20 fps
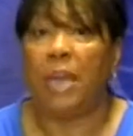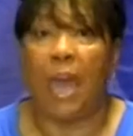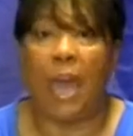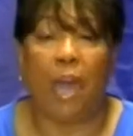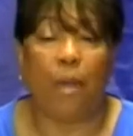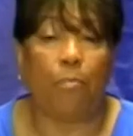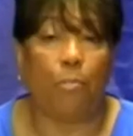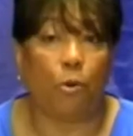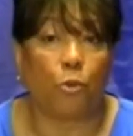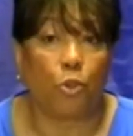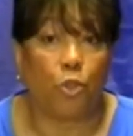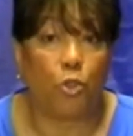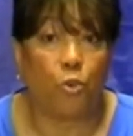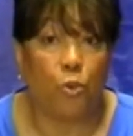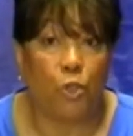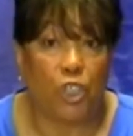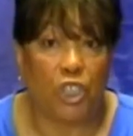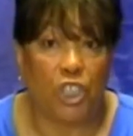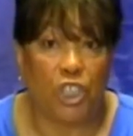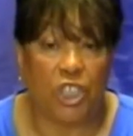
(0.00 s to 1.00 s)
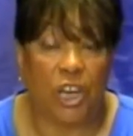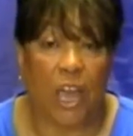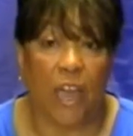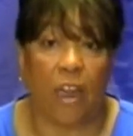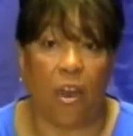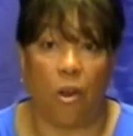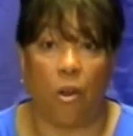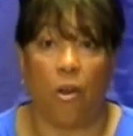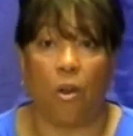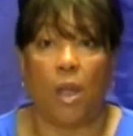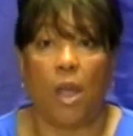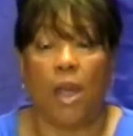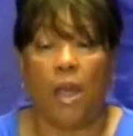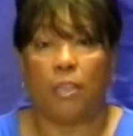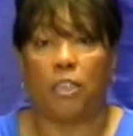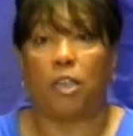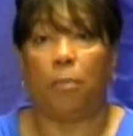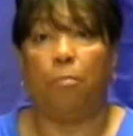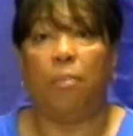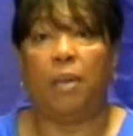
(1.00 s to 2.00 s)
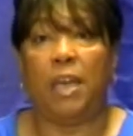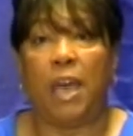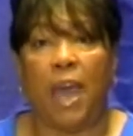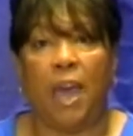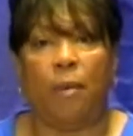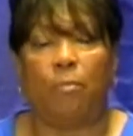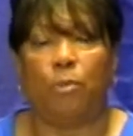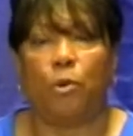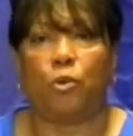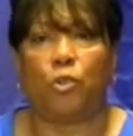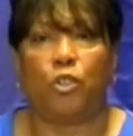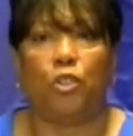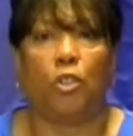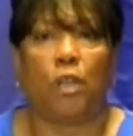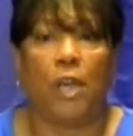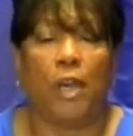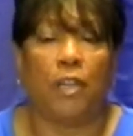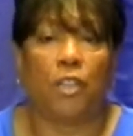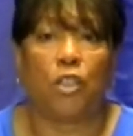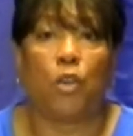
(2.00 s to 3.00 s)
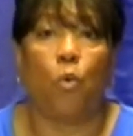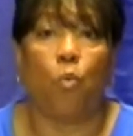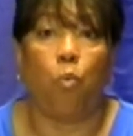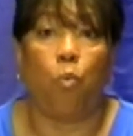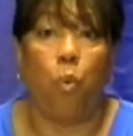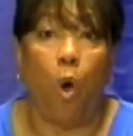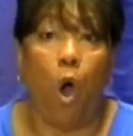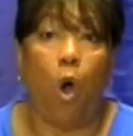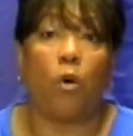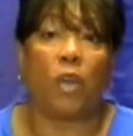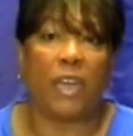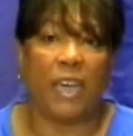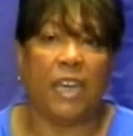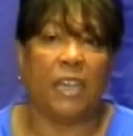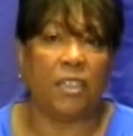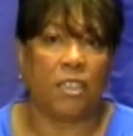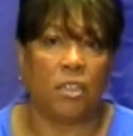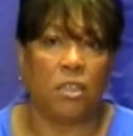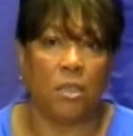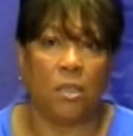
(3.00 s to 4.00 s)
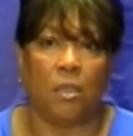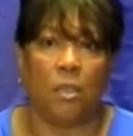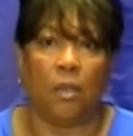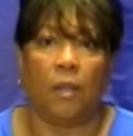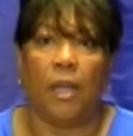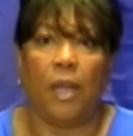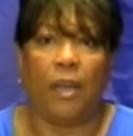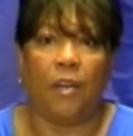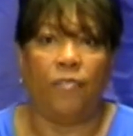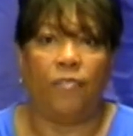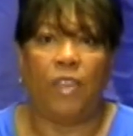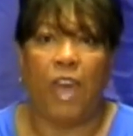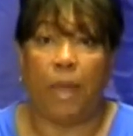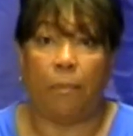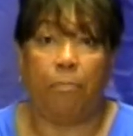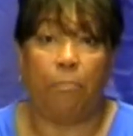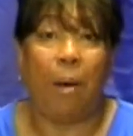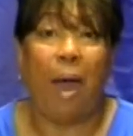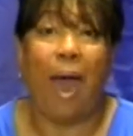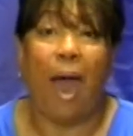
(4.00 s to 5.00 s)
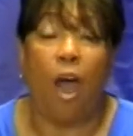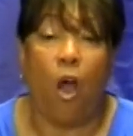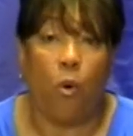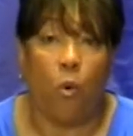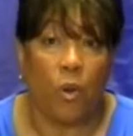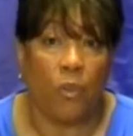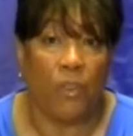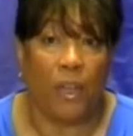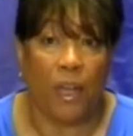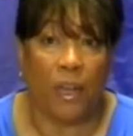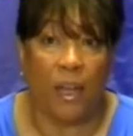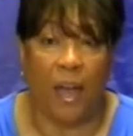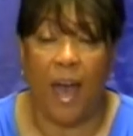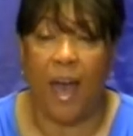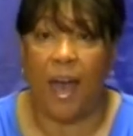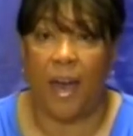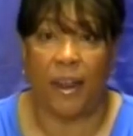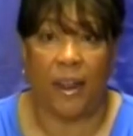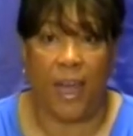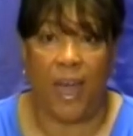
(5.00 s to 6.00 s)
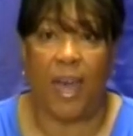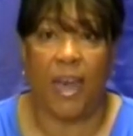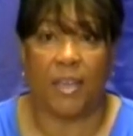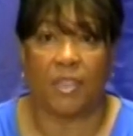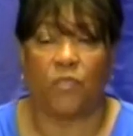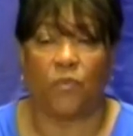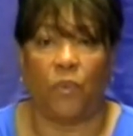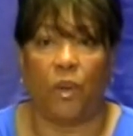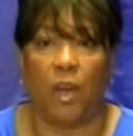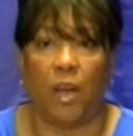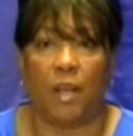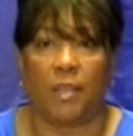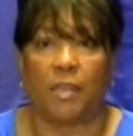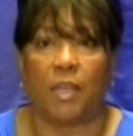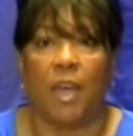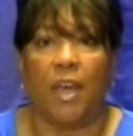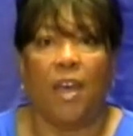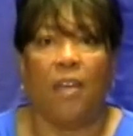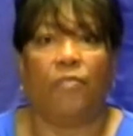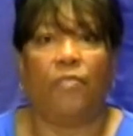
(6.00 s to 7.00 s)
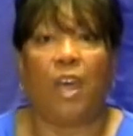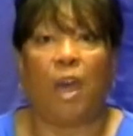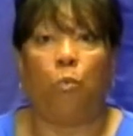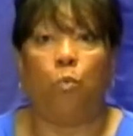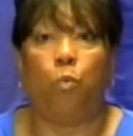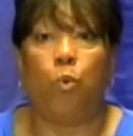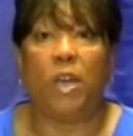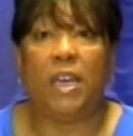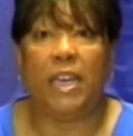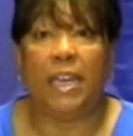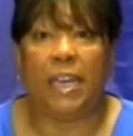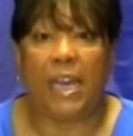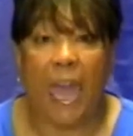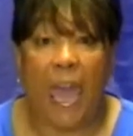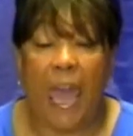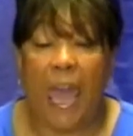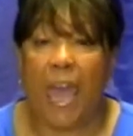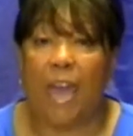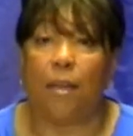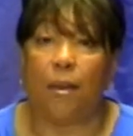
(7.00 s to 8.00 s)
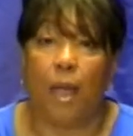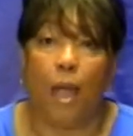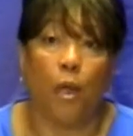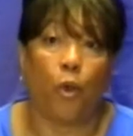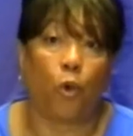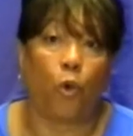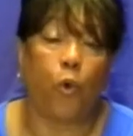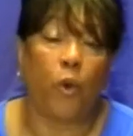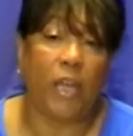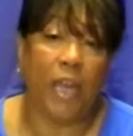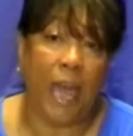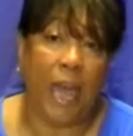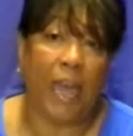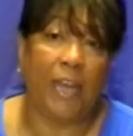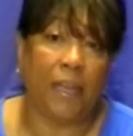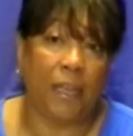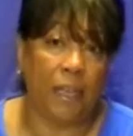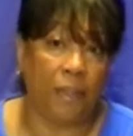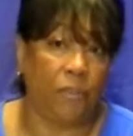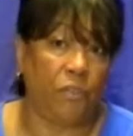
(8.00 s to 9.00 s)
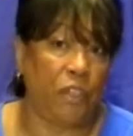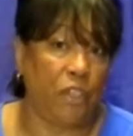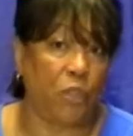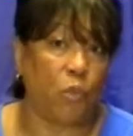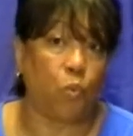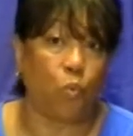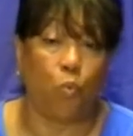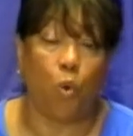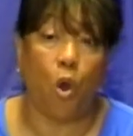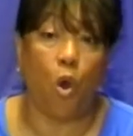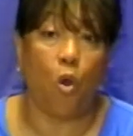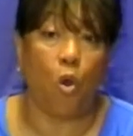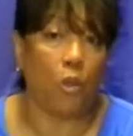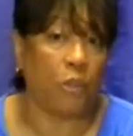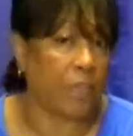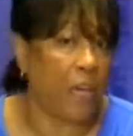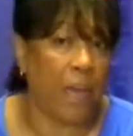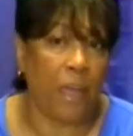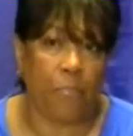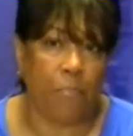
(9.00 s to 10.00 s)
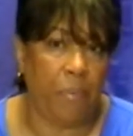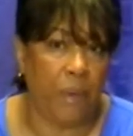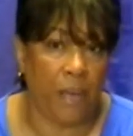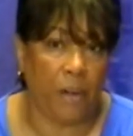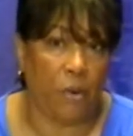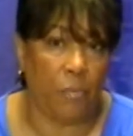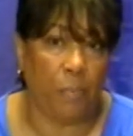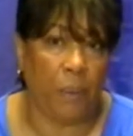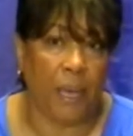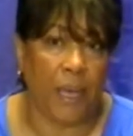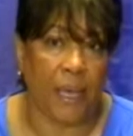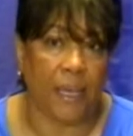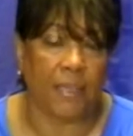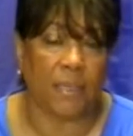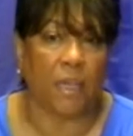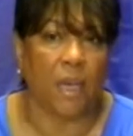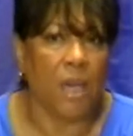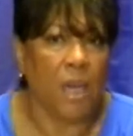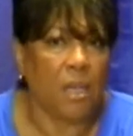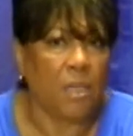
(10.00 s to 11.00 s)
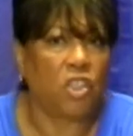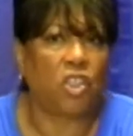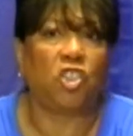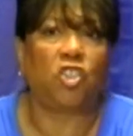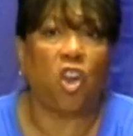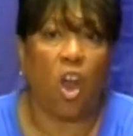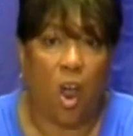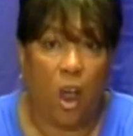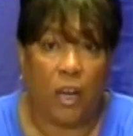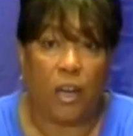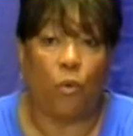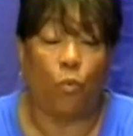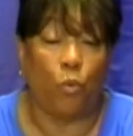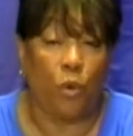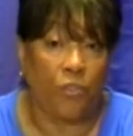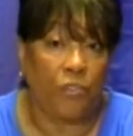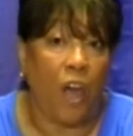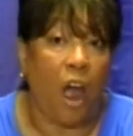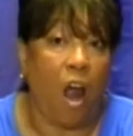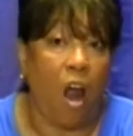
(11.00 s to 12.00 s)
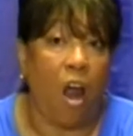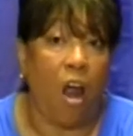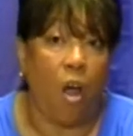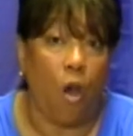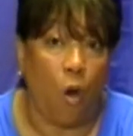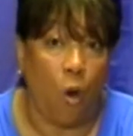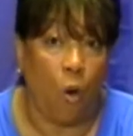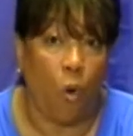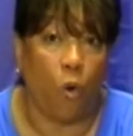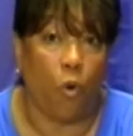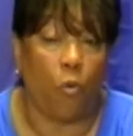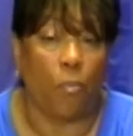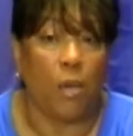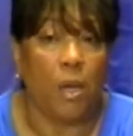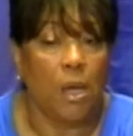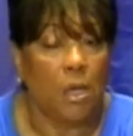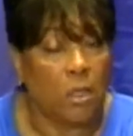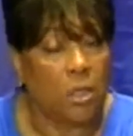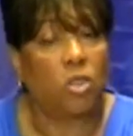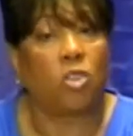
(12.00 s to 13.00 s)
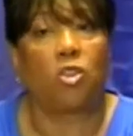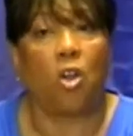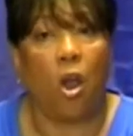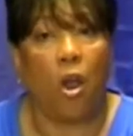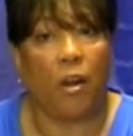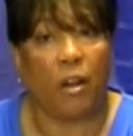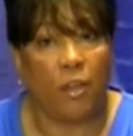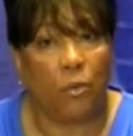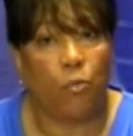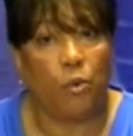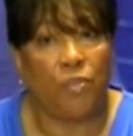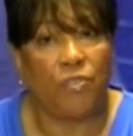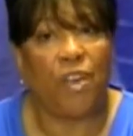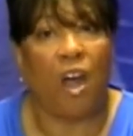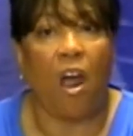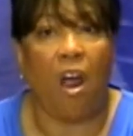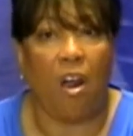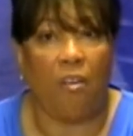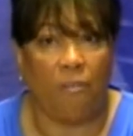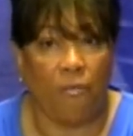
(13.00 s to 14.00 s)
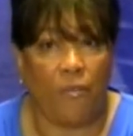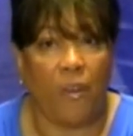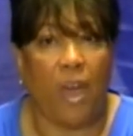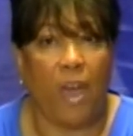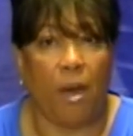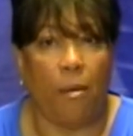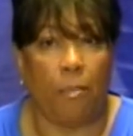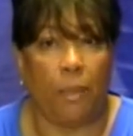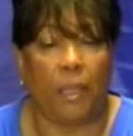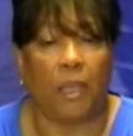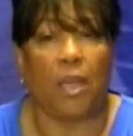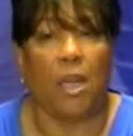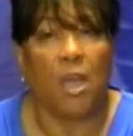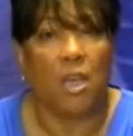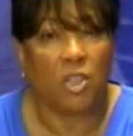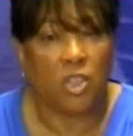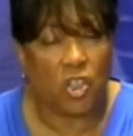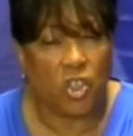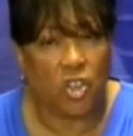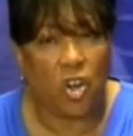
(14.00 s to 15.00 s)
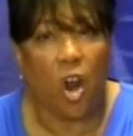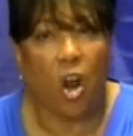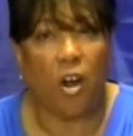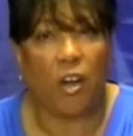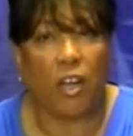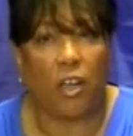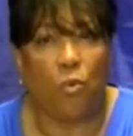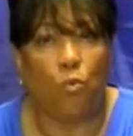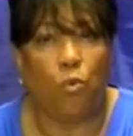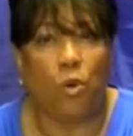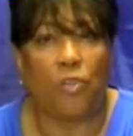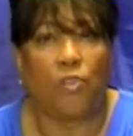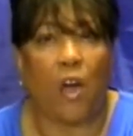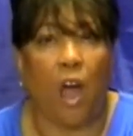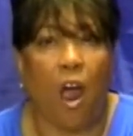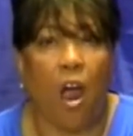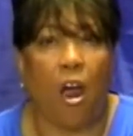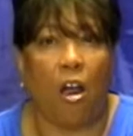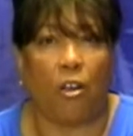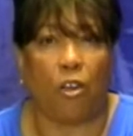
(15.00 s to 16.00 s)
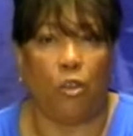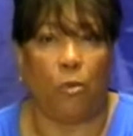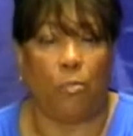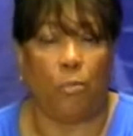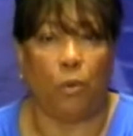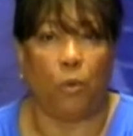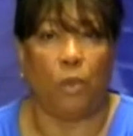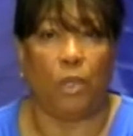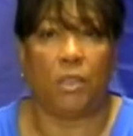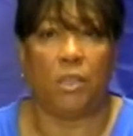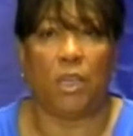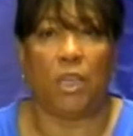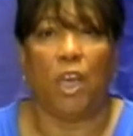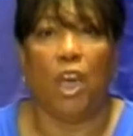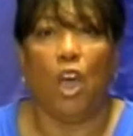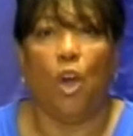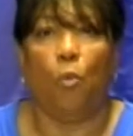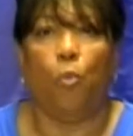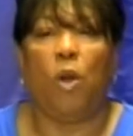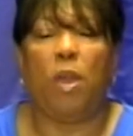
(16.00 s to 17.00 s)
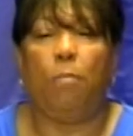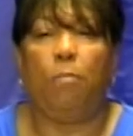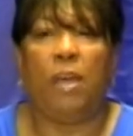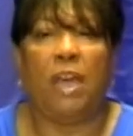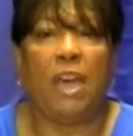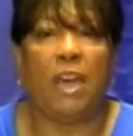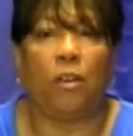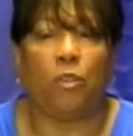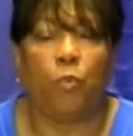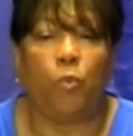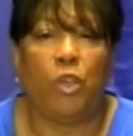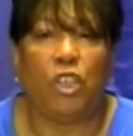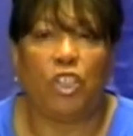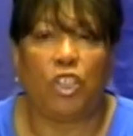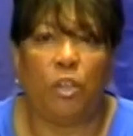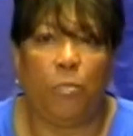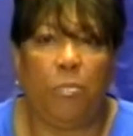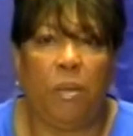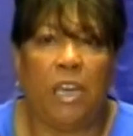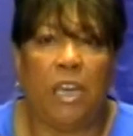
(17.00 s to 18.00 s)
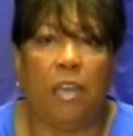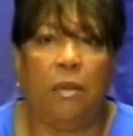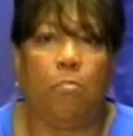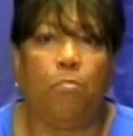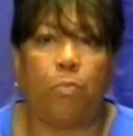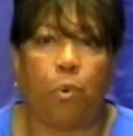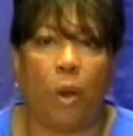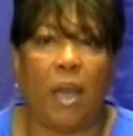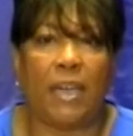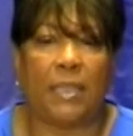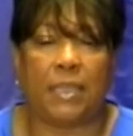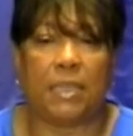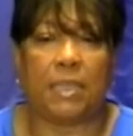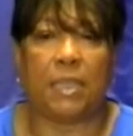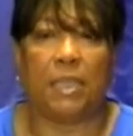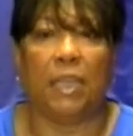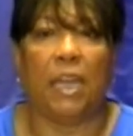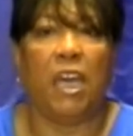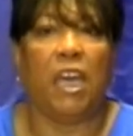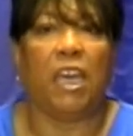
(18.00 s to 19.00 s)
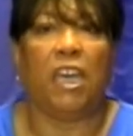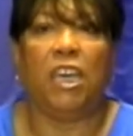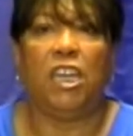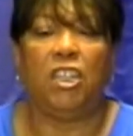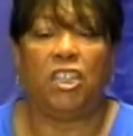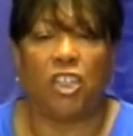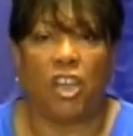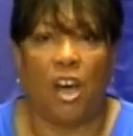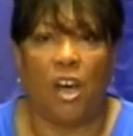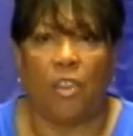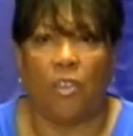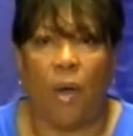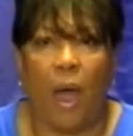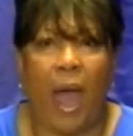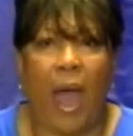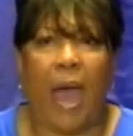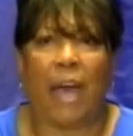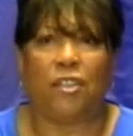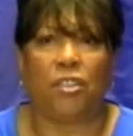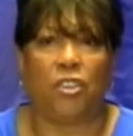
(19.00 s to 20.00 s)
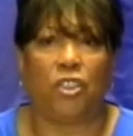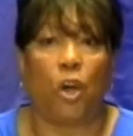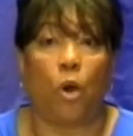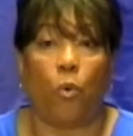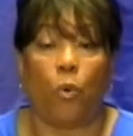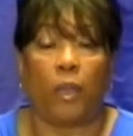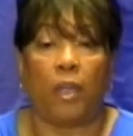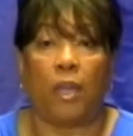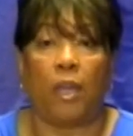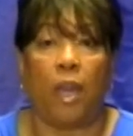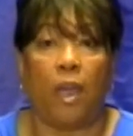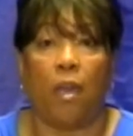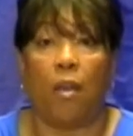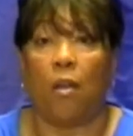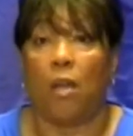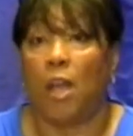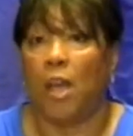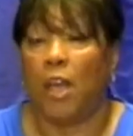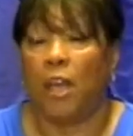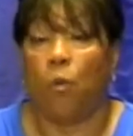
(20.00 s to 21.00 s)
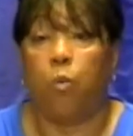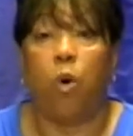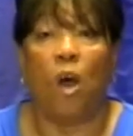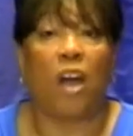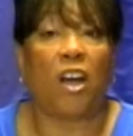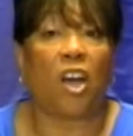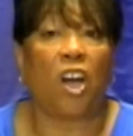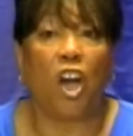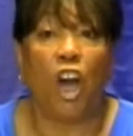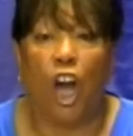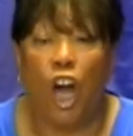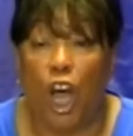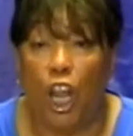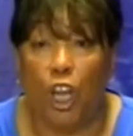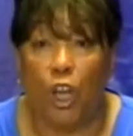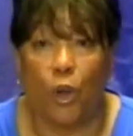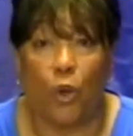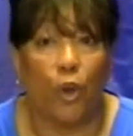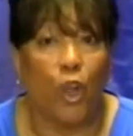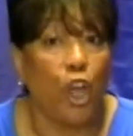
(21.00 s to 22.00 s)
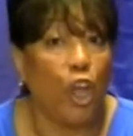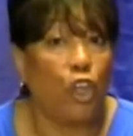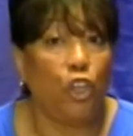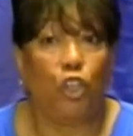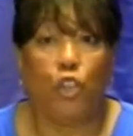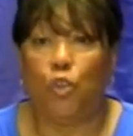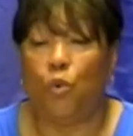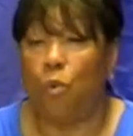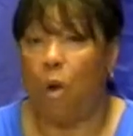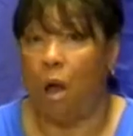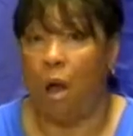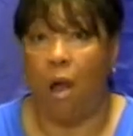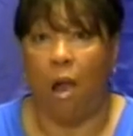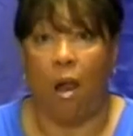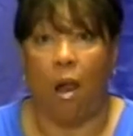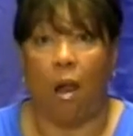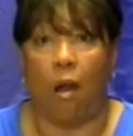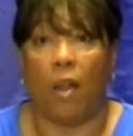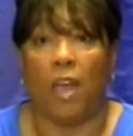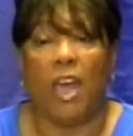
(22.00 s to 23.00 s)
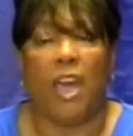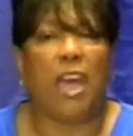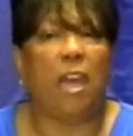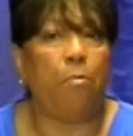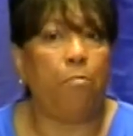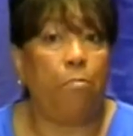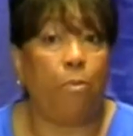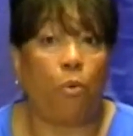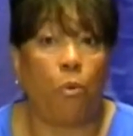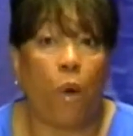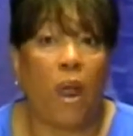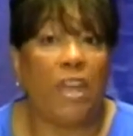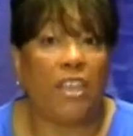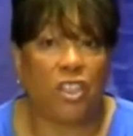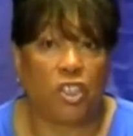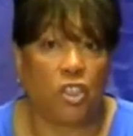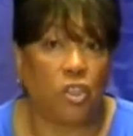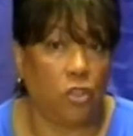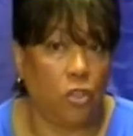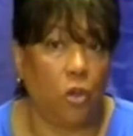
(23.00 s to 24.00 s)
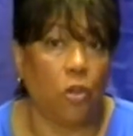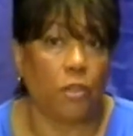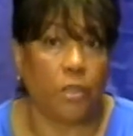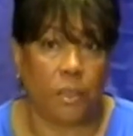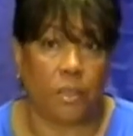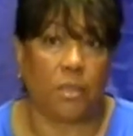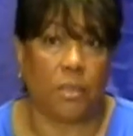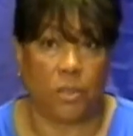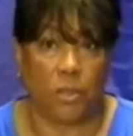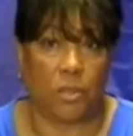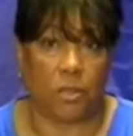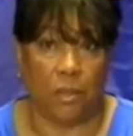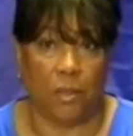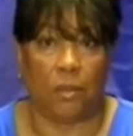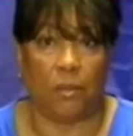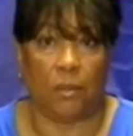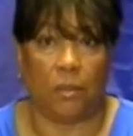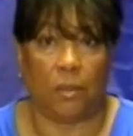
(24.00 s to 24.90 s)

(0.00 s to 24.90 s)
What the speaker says: able to share, to be able to walk into that power that God has for us, that we can create in this world a better place, starting with our home, starting with our family, starting with our community. We should be embracing each other. I don't care what color you are. Embrace your sister.